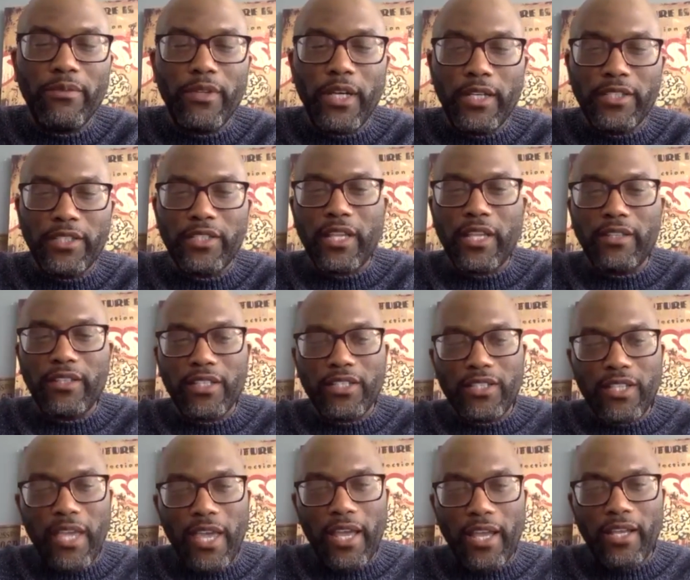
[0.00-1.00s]
The
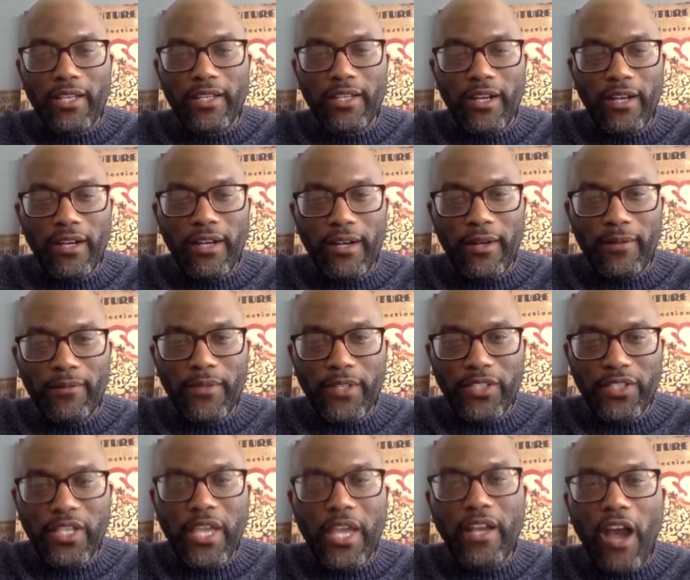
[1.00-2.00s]

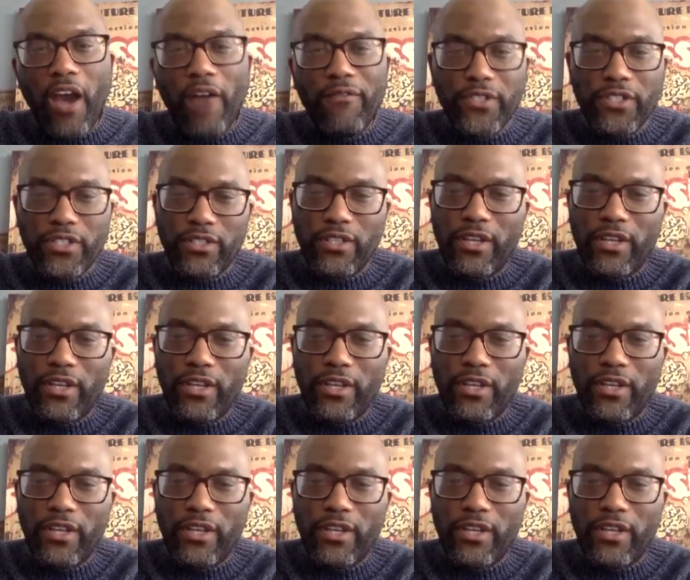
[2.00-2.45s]
SAG officers,